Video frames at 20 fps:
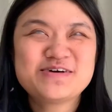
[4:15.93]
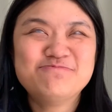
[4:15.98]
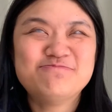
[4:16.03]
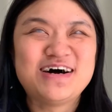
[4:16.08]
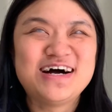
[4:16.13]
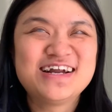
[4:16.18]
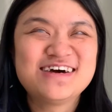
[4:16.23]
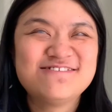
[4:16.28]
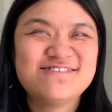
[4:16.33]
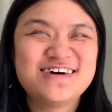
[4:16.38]

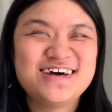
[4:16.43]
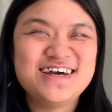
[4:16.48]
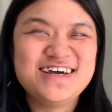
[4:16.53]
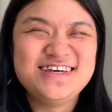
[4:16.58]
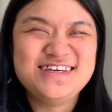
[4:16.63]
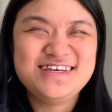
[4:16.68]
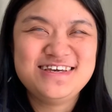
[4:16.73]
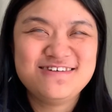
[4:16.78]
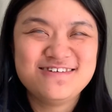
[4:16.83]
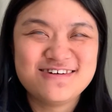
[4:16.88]
by the
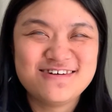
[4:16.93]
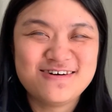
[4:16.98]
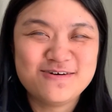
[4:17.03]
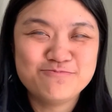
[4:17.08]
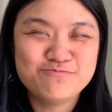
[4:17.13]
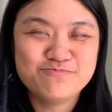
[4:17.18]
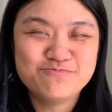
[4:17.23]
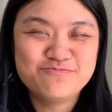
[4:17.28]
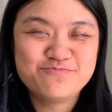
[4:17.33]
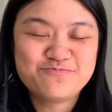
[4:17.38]
way, your
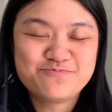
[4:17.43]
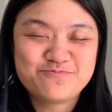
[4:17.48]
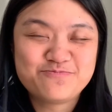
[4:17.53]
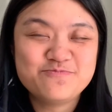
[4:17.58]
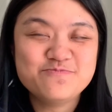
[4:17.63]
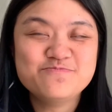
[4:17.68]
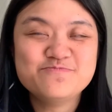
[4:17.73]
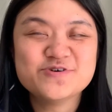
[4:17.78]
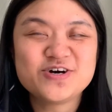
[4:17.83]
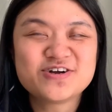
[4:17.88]

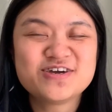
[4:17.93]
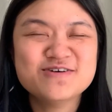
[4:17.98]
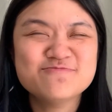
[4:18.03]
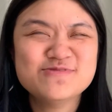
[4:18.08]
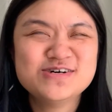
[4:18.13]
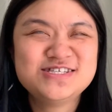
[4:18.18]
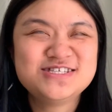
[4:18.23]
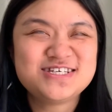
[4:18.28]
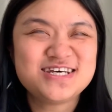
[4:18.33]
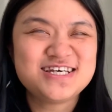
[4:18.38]

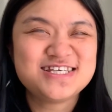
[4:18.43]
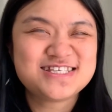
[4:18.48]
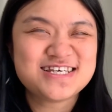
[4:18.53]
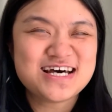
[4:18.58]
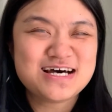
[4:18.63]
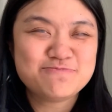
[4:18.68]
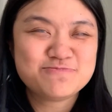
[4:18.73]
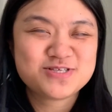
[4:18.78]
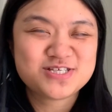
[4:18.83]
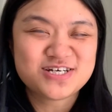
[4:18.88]
document is
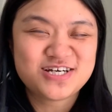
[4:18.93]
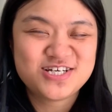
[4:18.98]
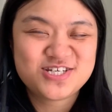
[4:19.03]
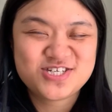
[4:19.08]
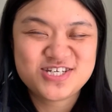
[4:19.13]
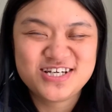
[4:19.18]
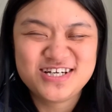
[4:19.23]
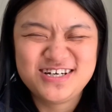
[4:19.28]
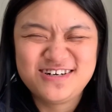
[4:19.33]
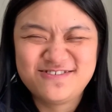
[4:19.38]
upside
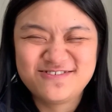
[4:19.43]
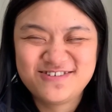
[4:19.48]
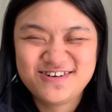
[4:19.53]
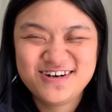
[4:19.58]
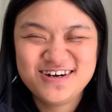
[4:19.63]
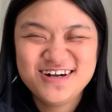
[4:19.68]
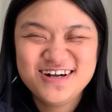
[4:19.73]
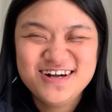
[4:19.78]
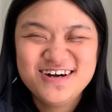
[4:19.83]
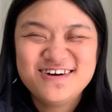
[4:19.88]
down.
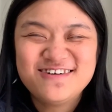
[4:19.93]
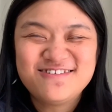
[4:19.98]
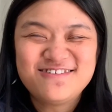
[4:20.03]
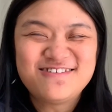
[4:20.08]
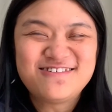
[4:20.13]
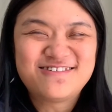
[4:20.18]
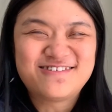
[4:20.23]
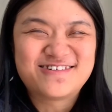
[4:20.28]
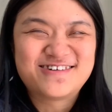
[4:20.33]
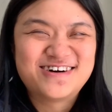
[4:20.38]

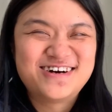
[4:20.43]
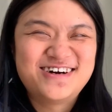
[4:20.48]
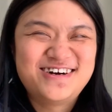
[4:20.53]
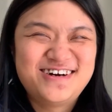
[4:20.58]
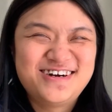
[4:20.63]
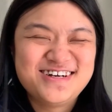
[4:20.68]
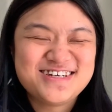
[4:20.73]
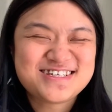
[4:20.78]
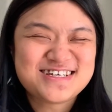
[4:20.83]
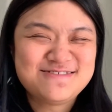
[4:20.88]

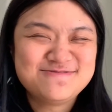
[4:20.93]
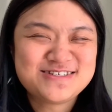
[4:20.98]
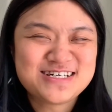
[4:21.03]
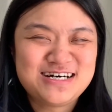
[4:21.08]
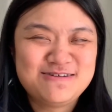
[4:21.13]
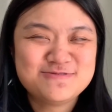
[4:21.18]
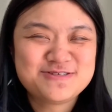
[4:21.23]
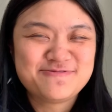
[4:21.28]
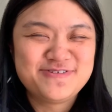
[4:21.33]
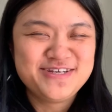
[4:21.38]
Or
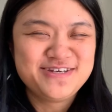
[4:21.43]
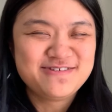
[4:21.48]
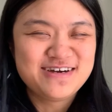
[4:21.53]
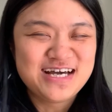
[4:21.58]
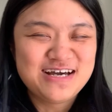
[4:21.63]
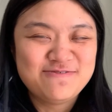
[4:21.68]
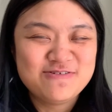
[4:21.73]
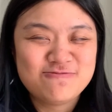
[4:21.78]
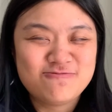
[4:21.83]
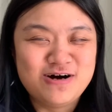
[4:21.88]
sometimes when you
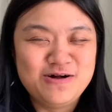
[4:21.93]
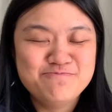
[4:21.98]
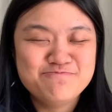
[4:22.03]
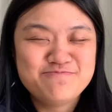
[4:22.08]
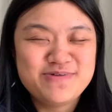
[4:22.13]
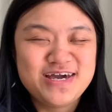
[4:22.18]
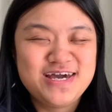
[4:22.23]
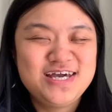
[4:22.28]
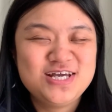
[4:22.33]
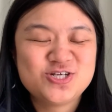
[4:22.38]
have a
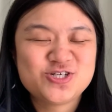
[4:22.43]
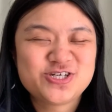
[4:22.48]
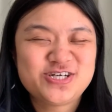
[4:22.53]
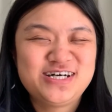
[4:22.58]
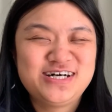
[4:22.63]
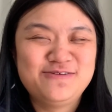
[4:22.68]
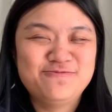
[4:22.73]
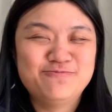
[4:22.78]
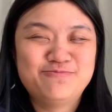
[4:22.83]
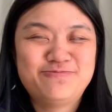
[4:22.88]
1-page
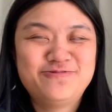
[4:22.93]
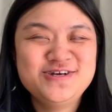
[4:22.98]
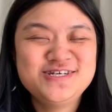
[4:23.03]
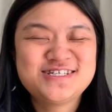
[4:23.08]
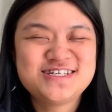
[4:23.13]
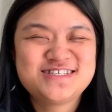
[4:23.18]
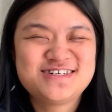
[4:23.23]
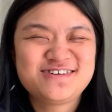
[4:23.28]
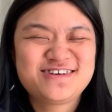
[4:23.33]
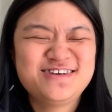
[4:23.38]

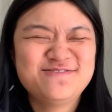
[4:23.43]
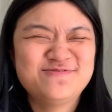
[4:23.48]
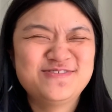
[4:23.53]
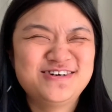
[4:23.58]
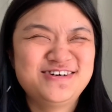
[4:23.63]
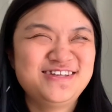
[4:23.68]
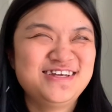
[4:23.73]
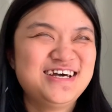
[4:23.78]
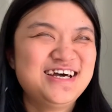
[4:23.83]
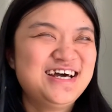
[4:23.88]
printed
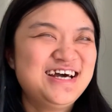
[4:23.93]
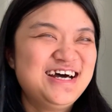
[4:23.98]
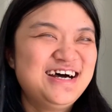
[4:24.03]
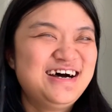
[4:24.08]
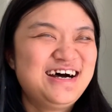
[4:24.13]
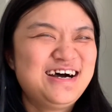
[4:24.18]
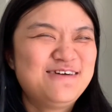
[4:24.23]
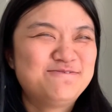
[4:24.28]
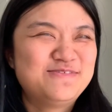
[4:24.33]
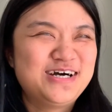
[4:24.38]
document,
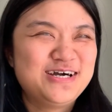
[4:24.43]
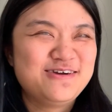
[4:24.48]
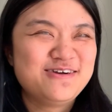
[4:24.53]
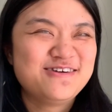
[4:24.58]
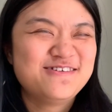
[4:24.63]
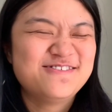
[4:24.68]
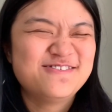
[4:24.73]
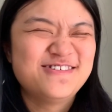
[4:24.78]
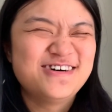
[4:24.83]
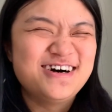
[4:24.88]
I might
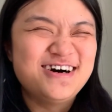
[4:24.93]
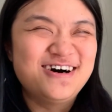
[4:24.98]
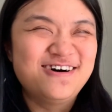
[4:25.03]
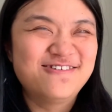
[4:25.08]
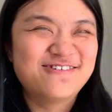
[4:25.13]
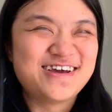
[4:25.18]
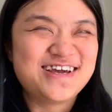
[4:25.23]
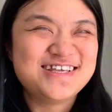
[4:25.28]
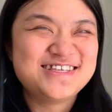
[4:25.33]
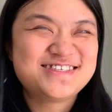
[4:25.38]

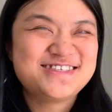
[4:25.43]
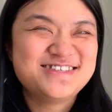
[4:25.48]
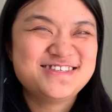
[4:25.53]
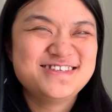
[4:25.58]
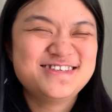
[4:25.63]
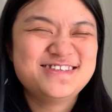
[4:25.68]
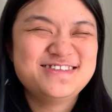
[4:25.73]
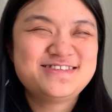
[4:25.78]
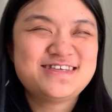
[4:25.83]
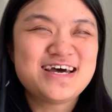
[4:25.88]
hold it,
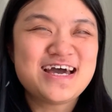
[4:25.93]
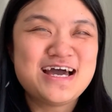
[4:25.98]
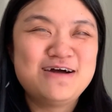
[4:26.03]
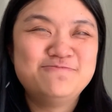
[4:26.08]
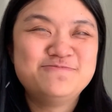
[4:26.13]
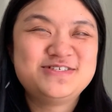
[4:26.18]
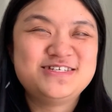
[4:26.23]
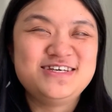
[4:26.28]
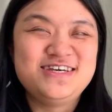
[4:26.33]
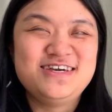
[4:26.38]
the
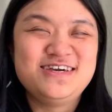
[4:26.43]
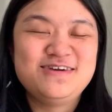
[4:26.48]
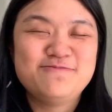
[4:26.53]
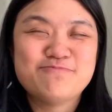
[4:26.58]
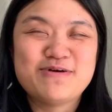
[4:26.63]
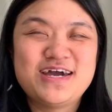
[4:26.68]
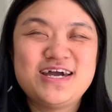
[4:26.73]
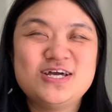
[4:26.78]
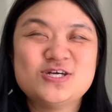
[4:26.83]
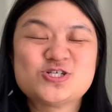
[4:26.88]
empty
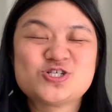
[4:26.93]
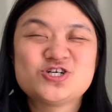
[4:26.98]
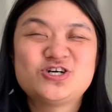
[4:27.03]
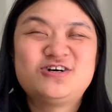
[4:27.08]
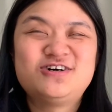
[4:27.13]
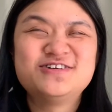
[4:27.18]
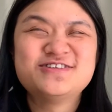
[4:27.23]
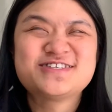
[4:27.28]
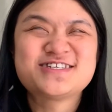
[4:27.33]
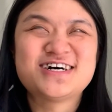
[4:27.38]
page
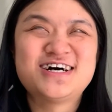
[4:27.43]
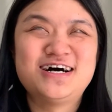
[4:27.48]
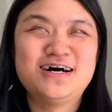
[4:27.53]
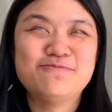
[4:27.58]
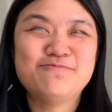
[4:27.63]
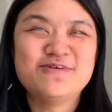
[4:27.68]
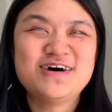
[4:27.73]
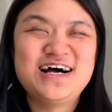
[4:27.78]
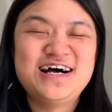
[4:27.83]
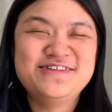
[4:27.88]
on
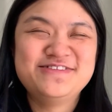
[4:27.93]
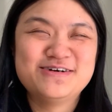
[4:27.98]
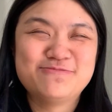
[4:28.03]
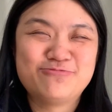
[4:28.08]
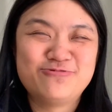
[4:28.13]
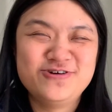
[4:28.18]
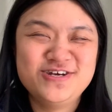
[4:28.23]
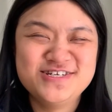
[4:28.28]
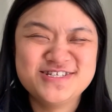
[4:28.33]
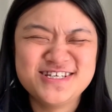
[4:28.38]
top and the
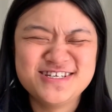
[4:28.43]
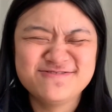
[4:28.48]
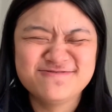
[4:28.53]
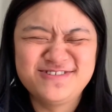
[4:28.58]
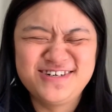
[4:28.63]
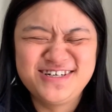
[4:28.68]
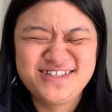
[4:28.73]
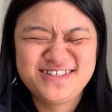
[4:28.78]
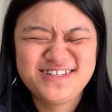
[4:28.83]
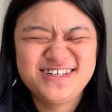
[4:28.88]
printing
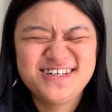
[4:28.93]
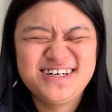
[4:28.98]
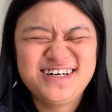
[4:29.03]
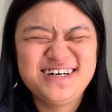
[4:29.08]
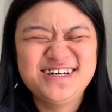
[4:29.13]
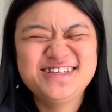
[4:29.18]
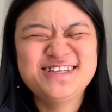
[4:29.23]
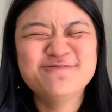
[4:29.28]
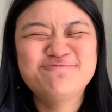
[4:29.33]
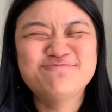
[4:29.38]
one
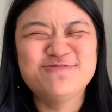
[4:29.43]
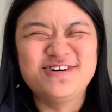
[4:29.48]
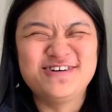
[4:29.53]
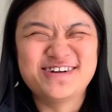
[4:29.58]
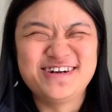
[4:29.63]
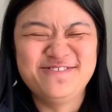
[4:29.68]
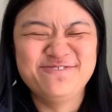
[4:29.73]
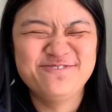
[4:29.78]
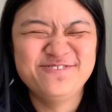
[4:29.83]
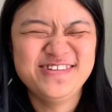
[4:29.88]
on the
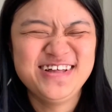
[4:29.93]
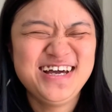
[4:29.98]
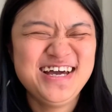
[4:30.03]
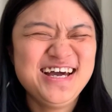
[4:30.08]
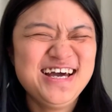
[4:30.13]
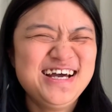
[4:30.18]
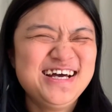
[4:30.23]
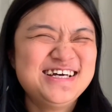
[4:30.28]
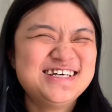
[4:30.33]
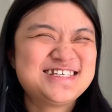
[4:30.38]
bottom.
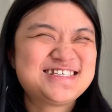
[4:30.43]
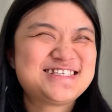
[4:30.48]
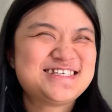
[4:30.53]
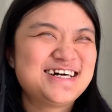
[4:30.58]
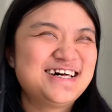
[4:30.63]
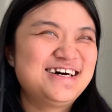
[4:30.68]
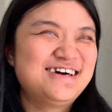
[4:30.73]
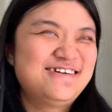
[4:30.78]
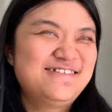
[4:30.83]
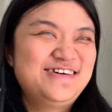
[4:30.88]

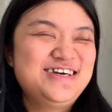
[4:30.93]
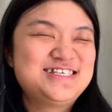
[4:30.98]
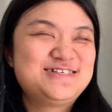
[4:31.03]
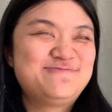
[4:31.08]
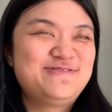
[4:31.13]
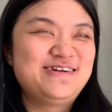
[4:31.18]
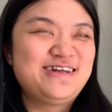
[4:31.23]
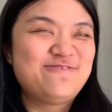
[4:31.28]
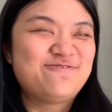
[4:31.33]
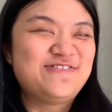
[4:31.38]
So it's
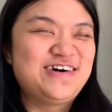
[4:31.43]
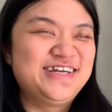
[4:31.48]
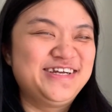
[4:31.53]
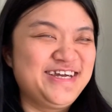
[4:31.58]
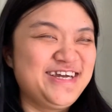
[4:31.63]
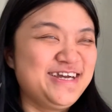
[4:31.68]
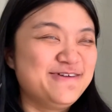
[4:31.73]
really funny.